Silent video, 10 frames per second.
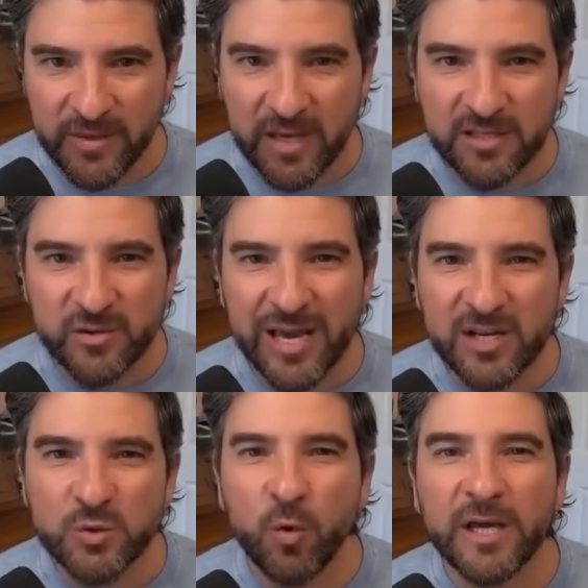So how
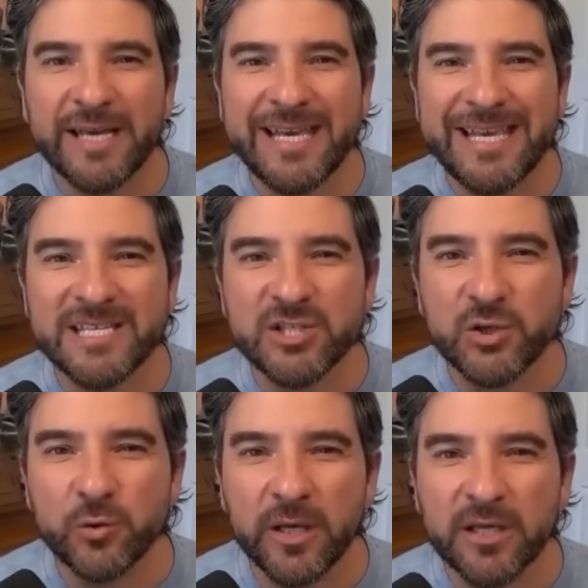does what he is
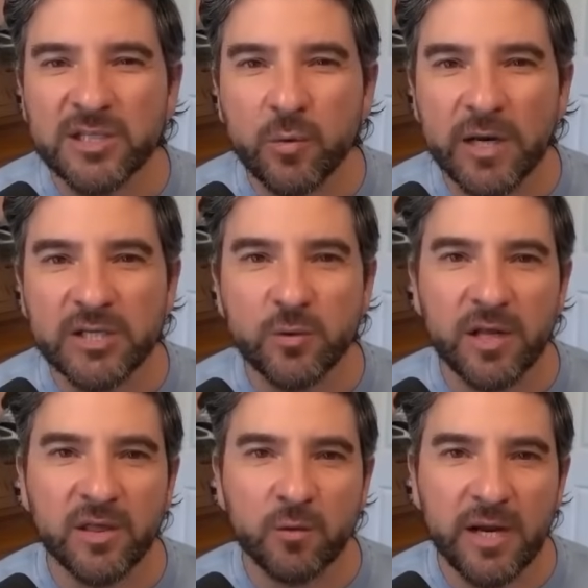doing in
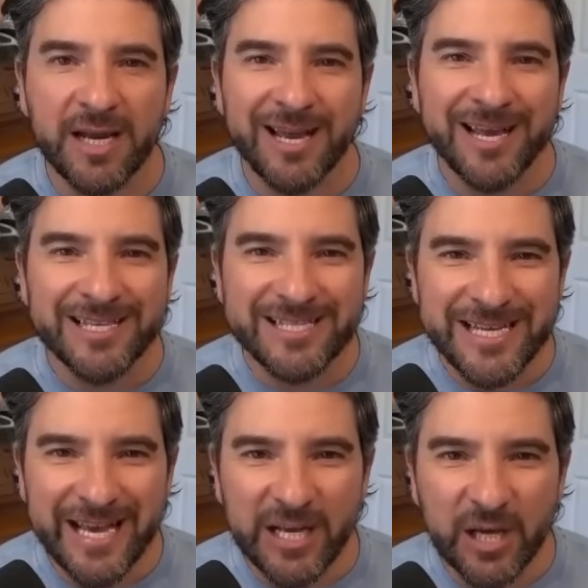2023
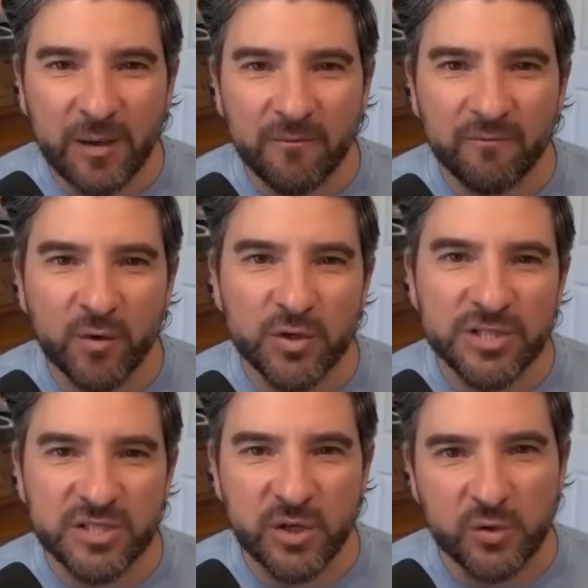stack up versus those